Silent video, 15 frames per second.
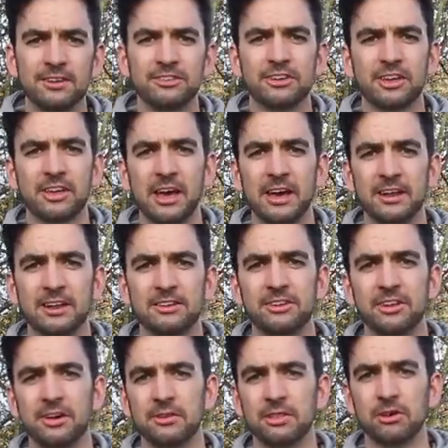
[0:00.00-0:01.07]
into getting
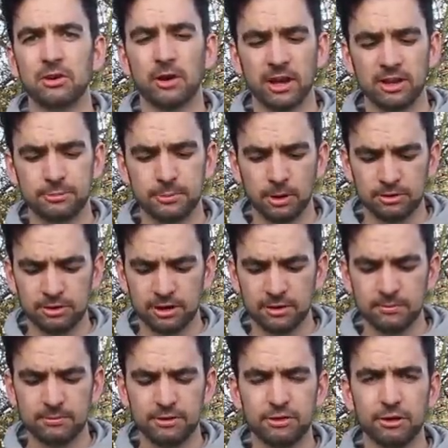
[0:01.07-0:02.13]
into the long
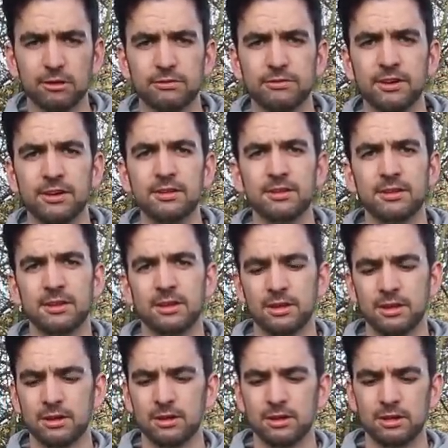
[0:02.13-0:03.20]
exposure photography
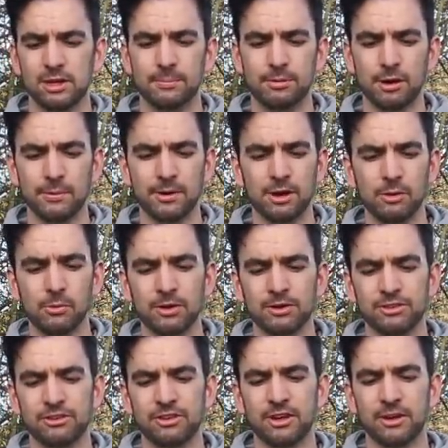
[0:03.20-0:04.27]
you're probably going to
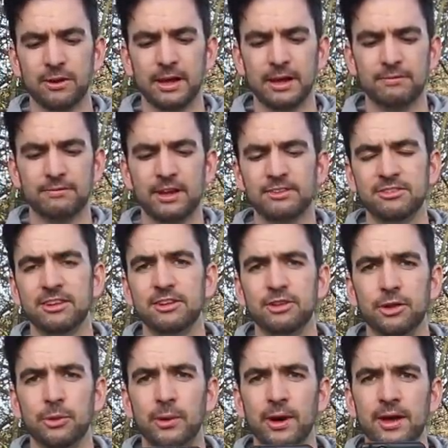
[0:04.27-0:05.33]
want to invest
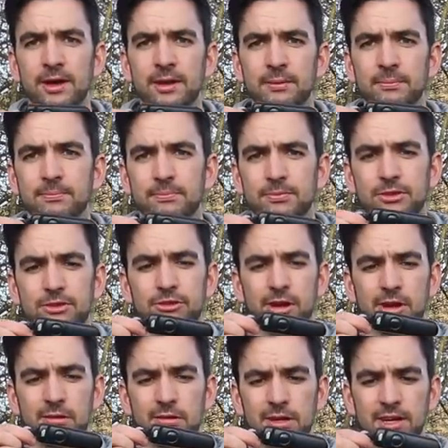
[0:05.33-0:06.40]
into a
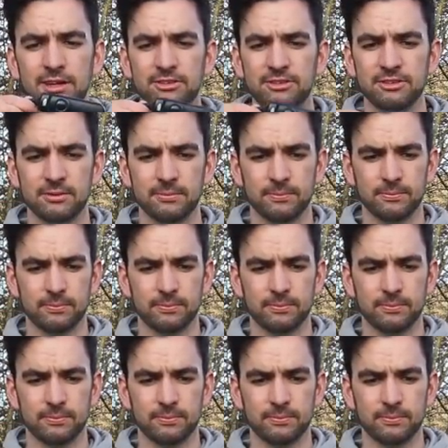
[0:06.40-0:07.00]
trigger release.